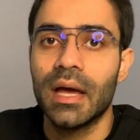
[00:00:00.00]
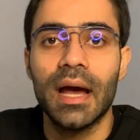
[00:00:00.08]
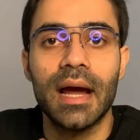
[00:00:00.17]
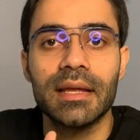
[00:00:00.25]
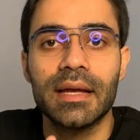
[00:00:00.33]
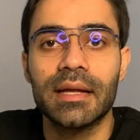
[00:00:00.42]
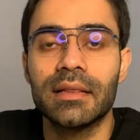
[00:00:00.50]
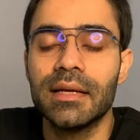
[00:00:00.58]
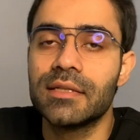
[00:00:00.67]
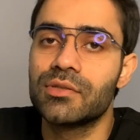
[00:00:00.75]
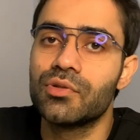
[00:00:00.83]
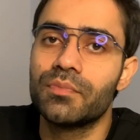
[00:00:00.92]
and it
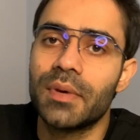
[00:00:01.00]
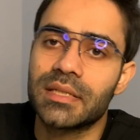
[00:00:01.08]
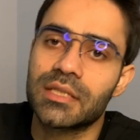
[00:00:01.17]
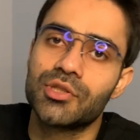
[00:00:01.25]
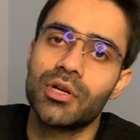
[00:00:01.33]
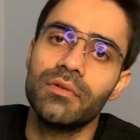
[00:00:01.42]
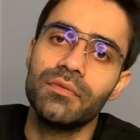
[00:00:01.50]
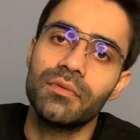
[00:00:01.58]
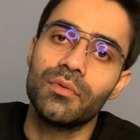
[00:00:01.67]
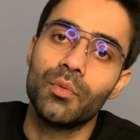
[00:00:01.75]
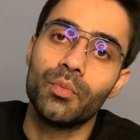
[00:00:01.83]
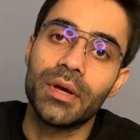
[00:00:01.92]
leads to passage of
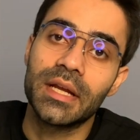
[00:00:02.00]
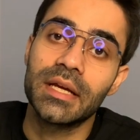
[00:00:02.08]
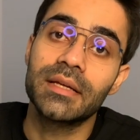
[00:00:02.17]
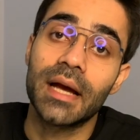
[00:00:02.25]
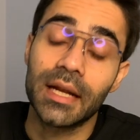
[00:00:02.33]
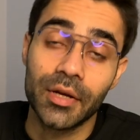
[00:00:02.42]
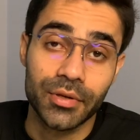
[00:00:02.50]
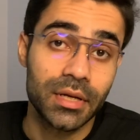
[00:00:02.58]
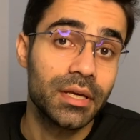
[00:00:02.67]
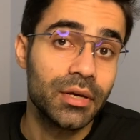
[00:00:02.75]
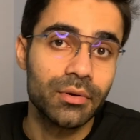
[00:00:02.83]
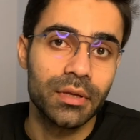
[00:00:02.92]
very
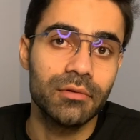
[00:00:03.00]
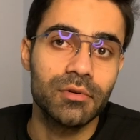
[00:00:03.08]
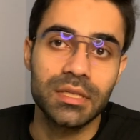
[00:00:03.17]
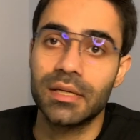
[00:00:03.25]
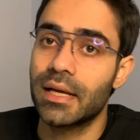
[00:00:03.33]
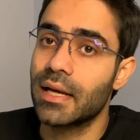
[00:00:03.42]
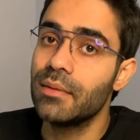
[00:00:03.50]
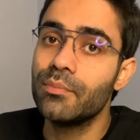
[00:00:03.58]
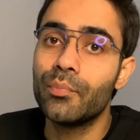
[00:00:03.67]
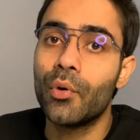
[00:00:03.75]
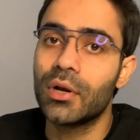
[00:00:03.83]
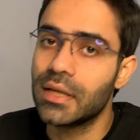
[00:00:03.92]
diluted urine, resulting in
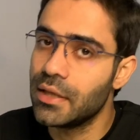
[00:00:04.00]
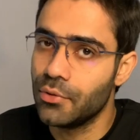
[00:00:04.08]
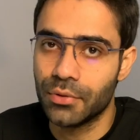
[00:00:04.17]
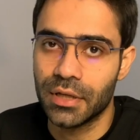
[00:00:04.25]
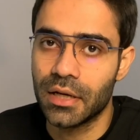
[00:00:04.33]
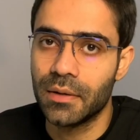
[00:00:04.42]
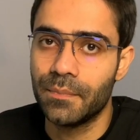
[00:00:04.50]
polyuria.